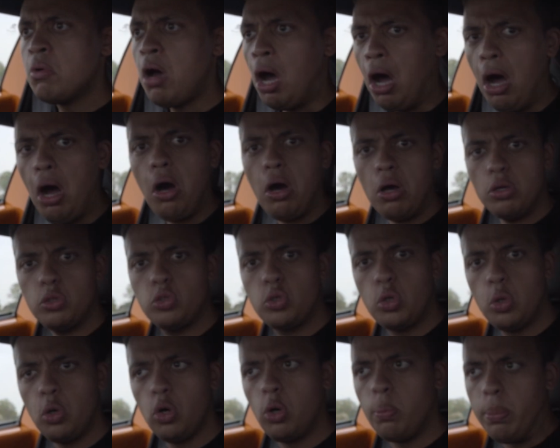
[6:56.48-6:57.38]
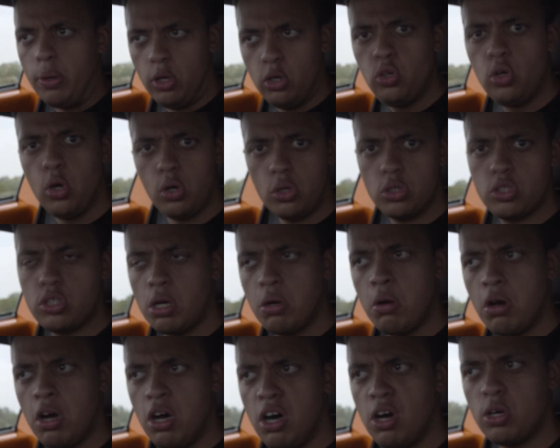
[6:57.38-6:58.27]
hardcore, but not
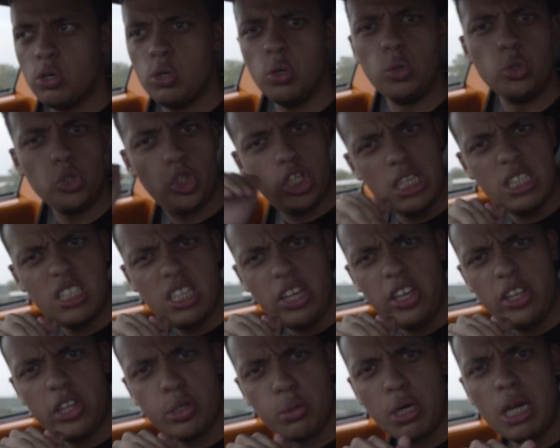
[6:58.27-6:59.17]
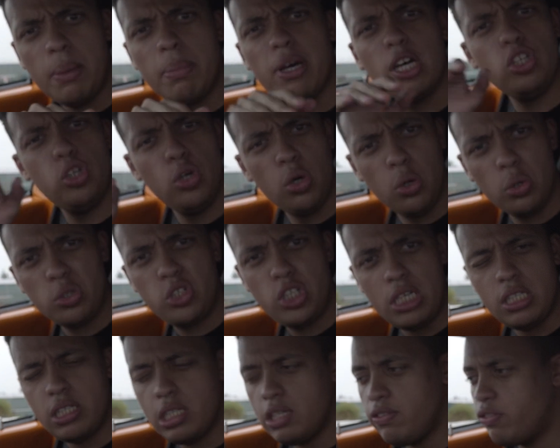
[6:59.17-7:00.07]
so hardcore. GT3, but not
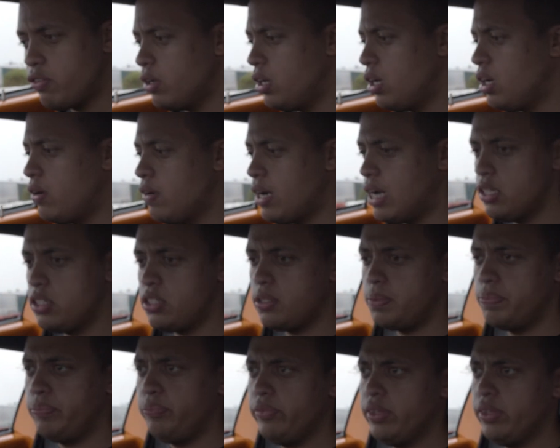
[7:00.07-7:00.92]
GT3 RS.